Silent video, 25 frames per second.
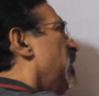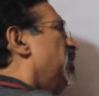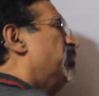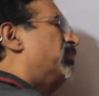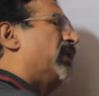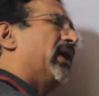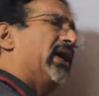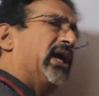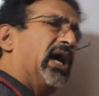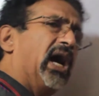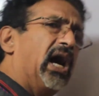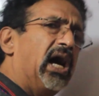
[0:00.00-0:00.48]

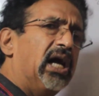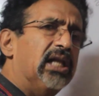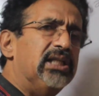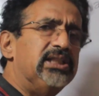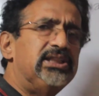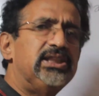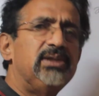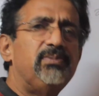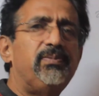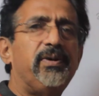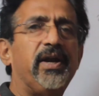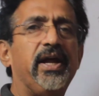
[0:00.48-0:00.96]
by
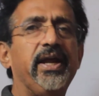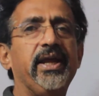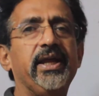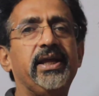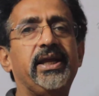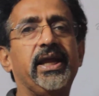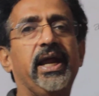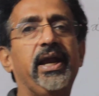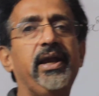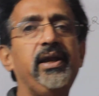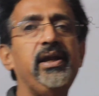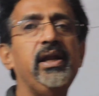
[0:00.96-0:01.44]

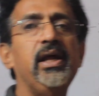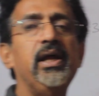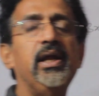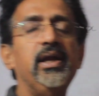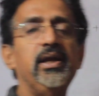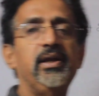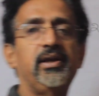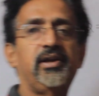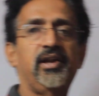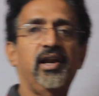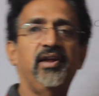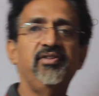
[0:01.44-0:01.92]
algebraic and
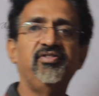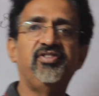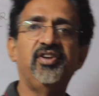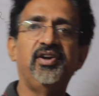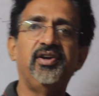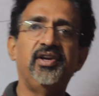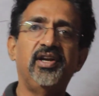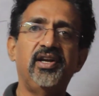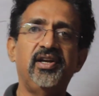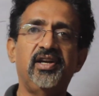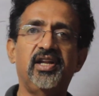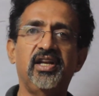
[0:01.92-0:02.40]

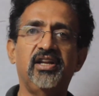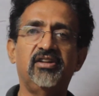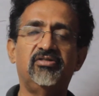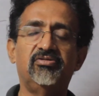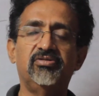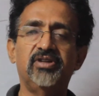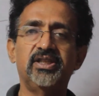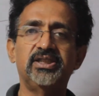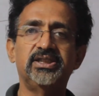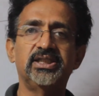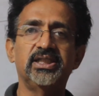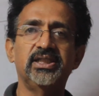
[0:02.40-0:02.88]
transcendental
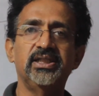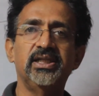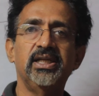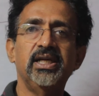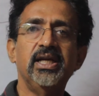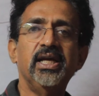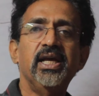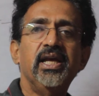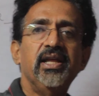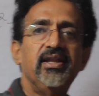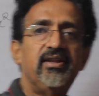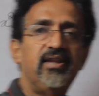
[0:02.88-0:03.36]
equation?
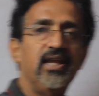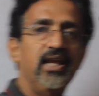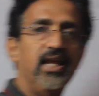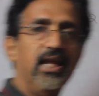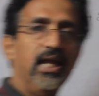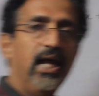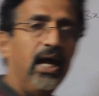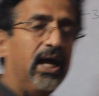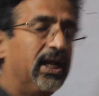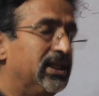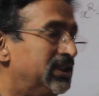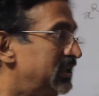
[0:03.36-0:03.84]

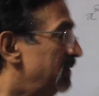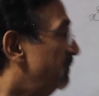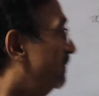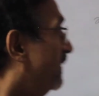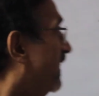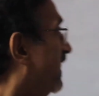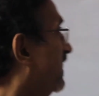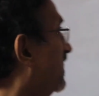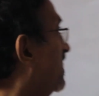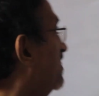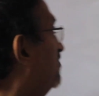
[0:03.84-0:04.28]
See, algebraic